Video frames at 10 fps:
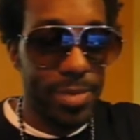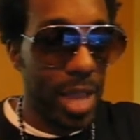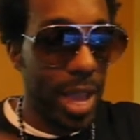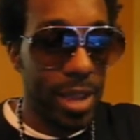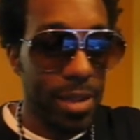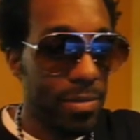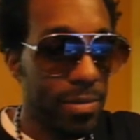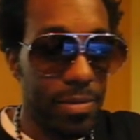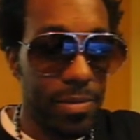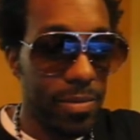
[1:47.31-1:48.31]
like
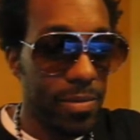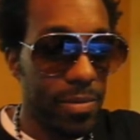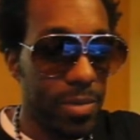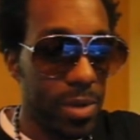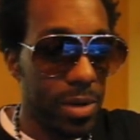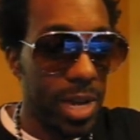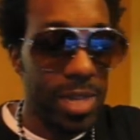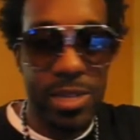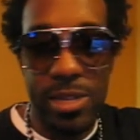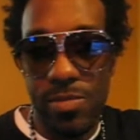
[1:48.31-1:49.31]

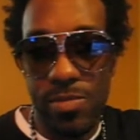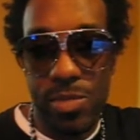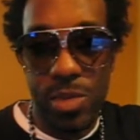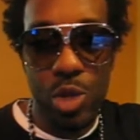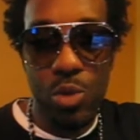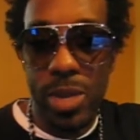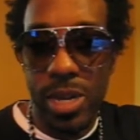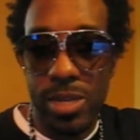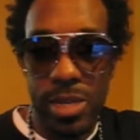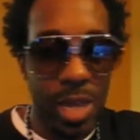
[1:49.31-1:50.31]
less than two
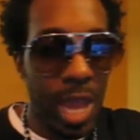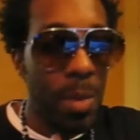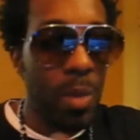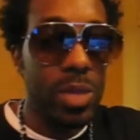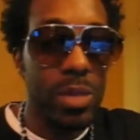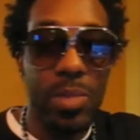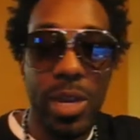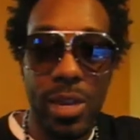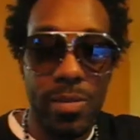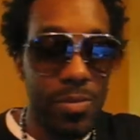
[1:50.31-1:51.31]
minutes and came up with the
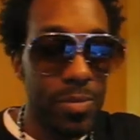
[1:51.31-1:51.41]
beat.